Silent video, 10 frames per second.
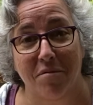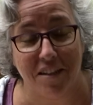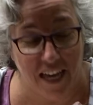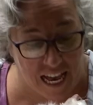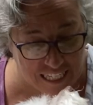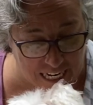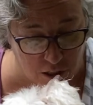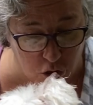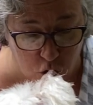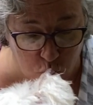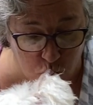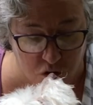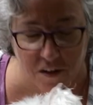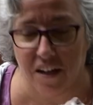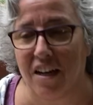Yes, I do.
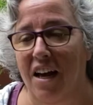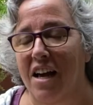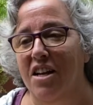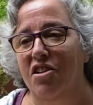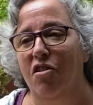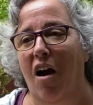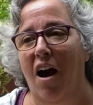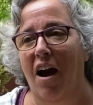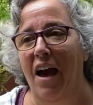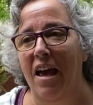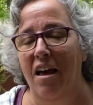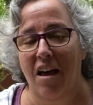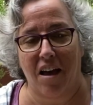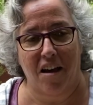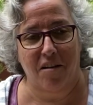So I
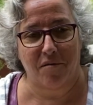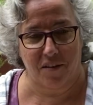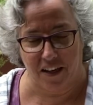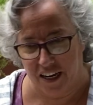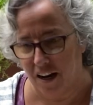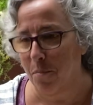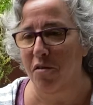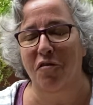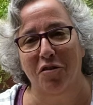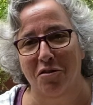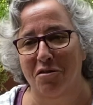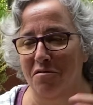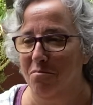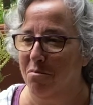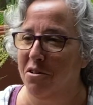heat up her
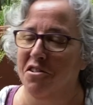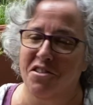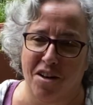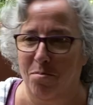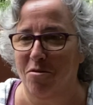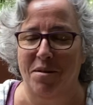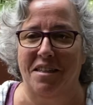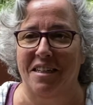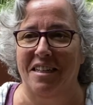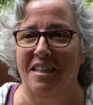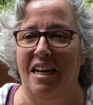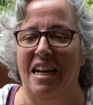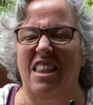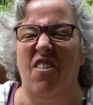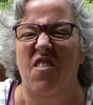food, put her supplements in, and
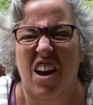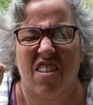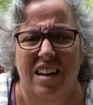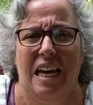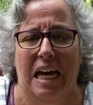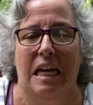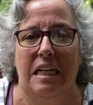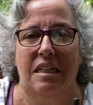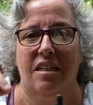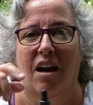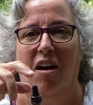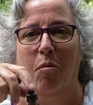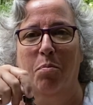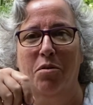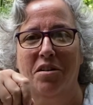at the very end,
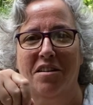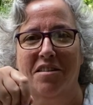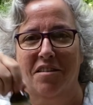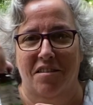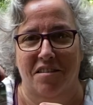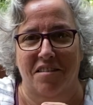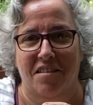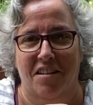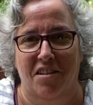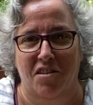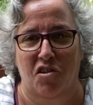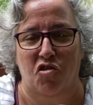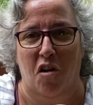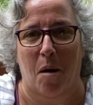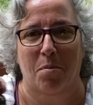I'll put the
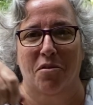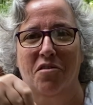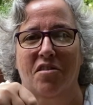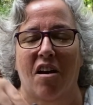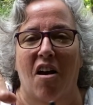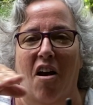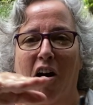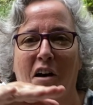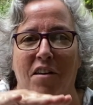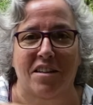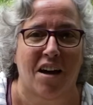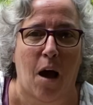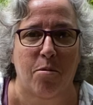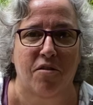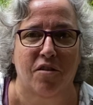droppers on the
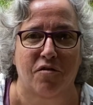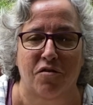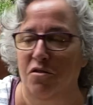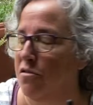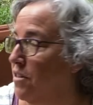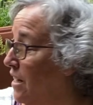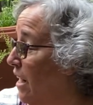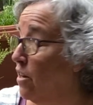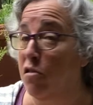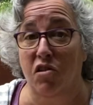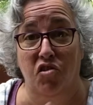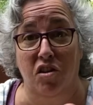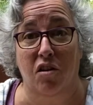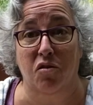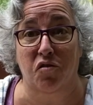top of her food. And I know that she
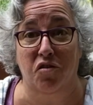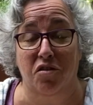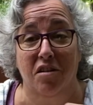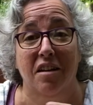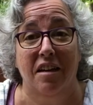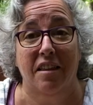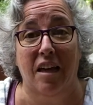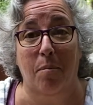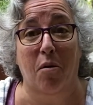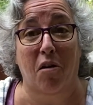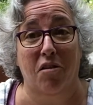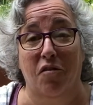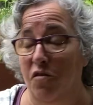goes for that part of the